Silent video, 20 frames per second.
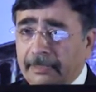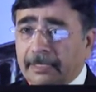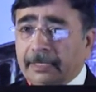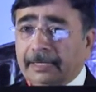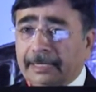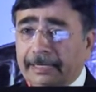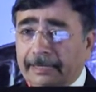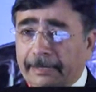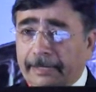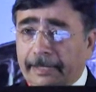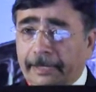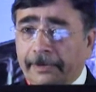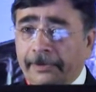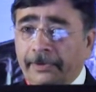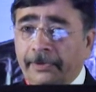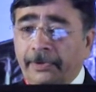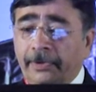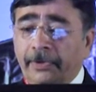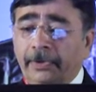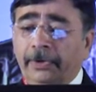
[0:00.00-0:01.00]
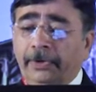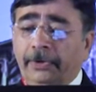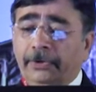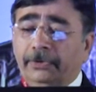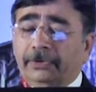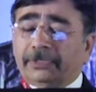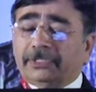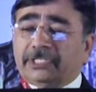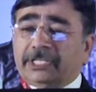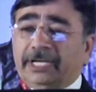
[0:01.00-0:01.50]
in clinic.
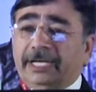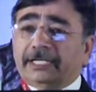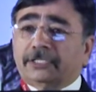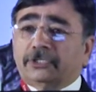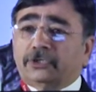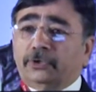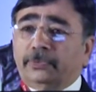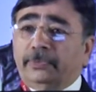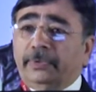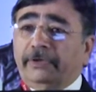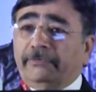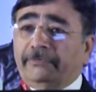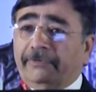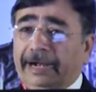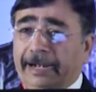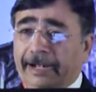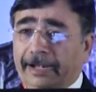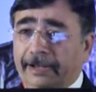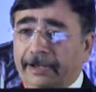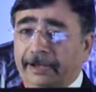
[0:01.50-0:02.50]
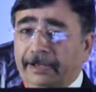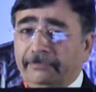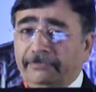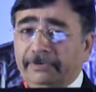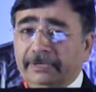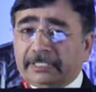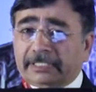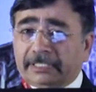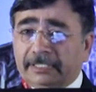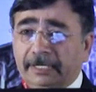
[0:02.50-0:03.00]
Your chair should be wide
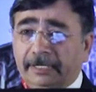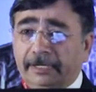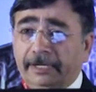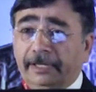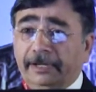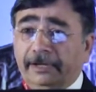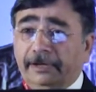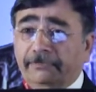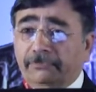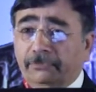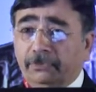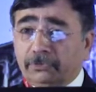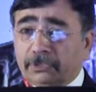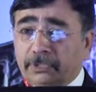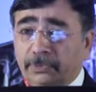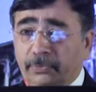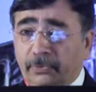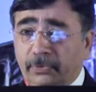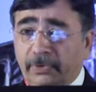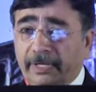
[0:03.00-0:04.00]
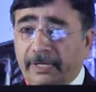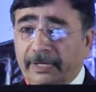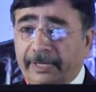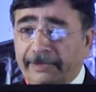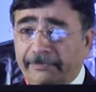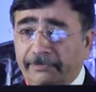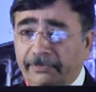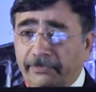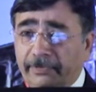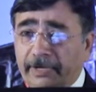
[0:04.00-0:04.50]
enough and sturdy enough to support a
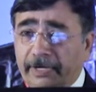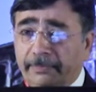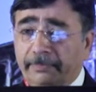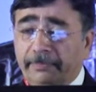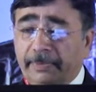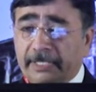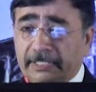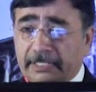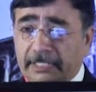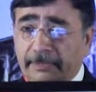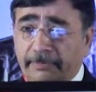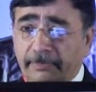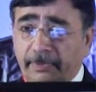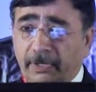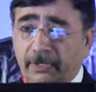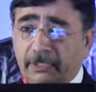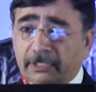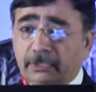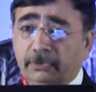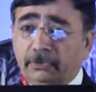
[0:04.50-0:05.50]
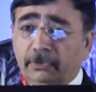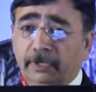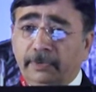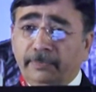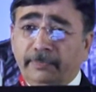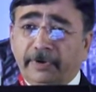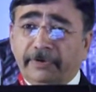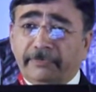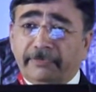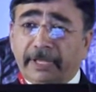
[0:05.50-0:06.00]
heavyweight patient, because good
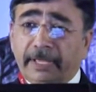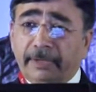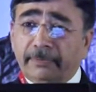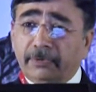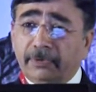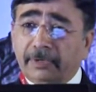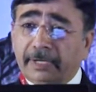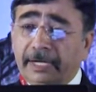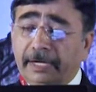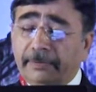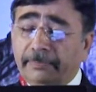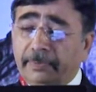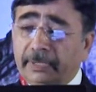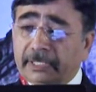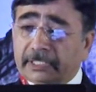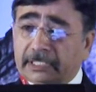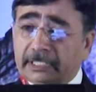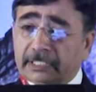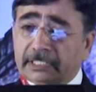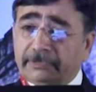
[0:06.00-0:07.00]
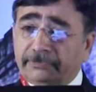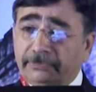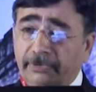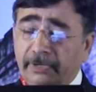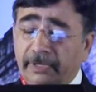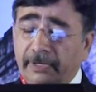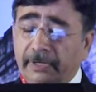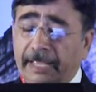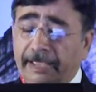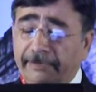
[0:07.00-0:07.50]
number of times you get
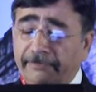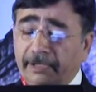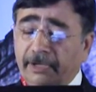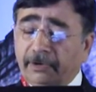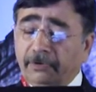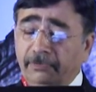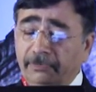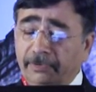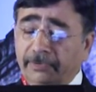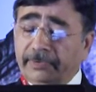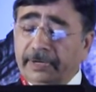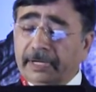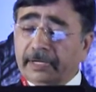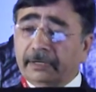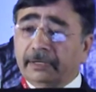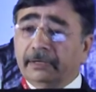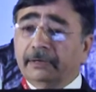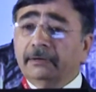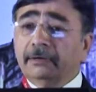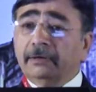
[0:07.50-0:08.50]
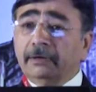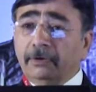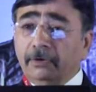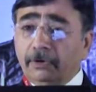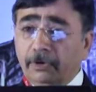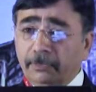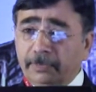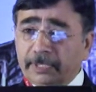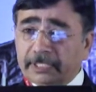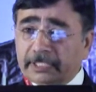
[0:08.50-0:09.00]
patients either having overweight
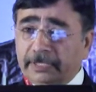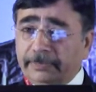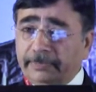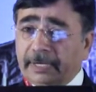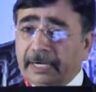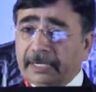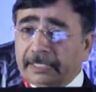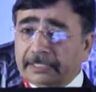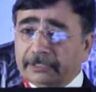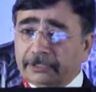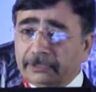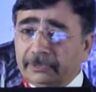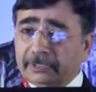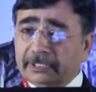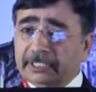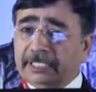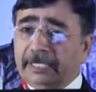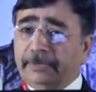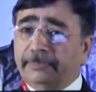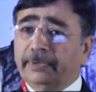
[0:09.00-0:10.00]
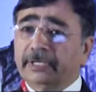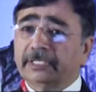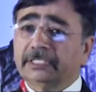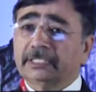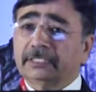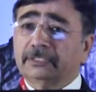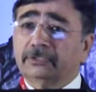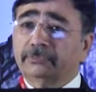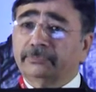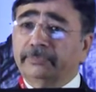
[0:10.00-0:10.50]
or obesity practice, you will see
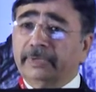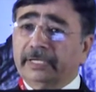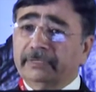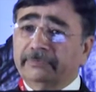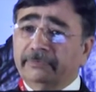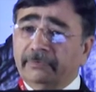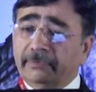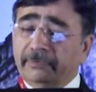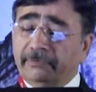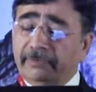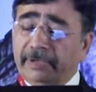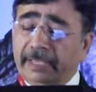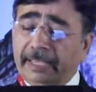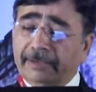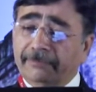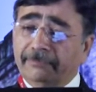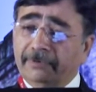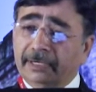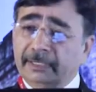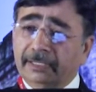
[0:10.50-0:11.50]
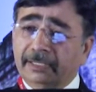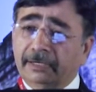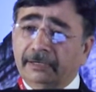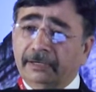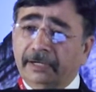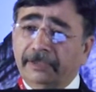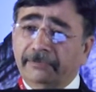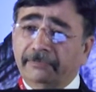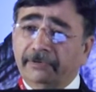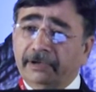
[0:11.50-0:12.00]
patients weighing
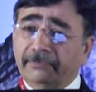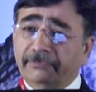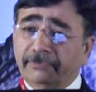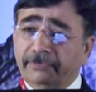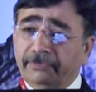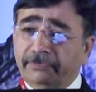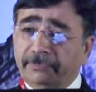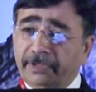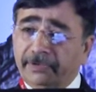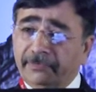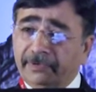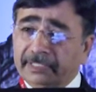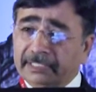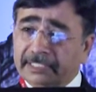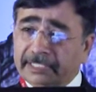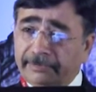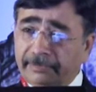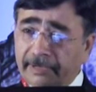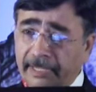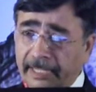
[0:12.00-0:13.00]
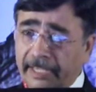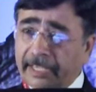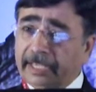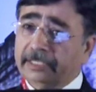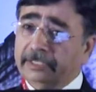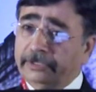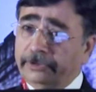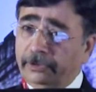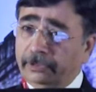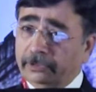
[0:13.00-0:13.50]
130, 150, 170
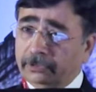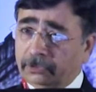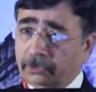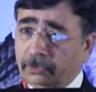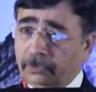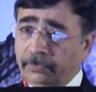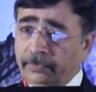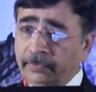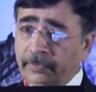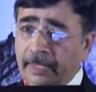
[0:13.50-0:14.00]
kg also.